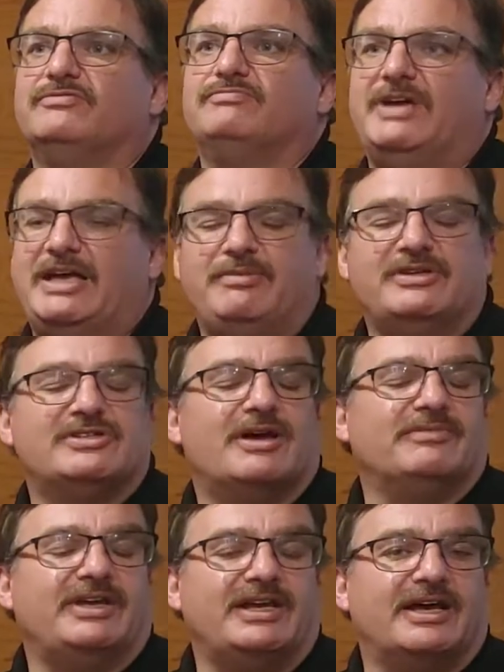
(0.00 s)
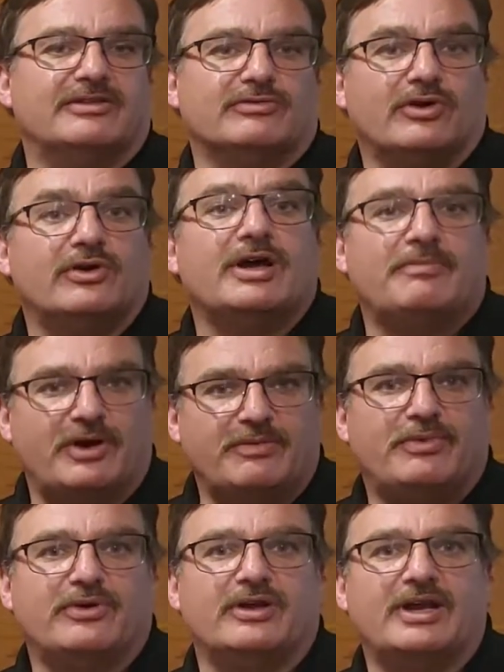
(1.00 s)
maybe someday down the road I might
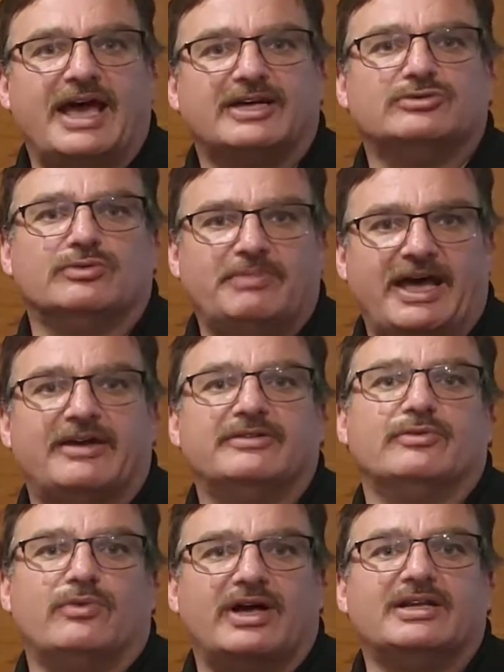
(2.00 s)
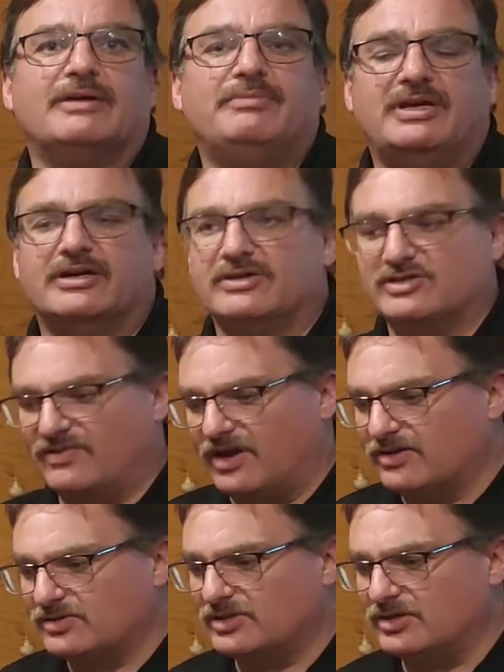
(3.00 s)
put an actual pounded well up here as
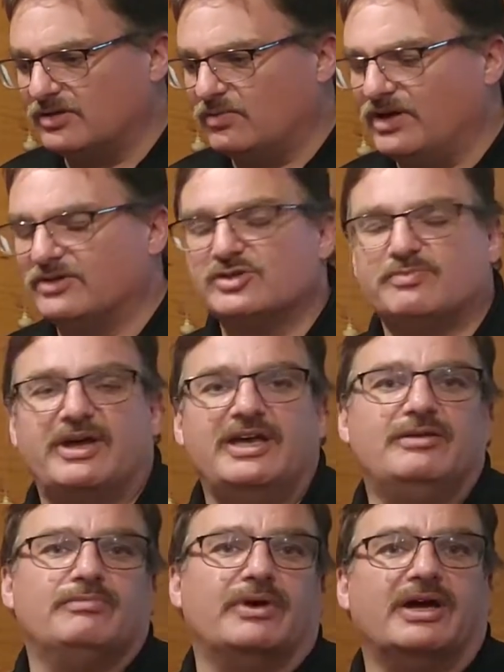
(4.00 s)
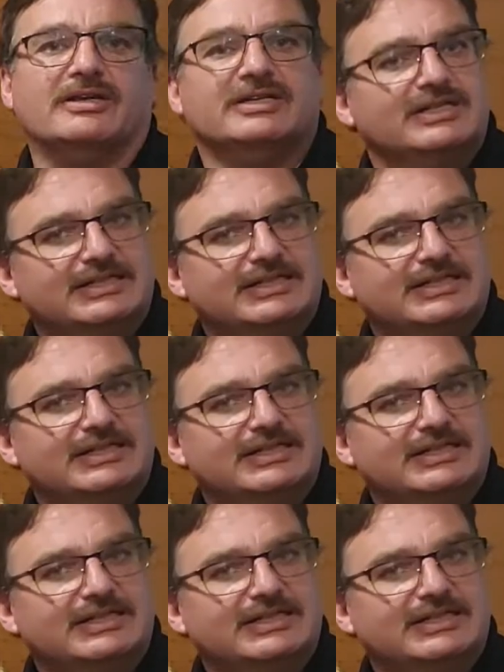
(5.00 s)
far as the well spike, but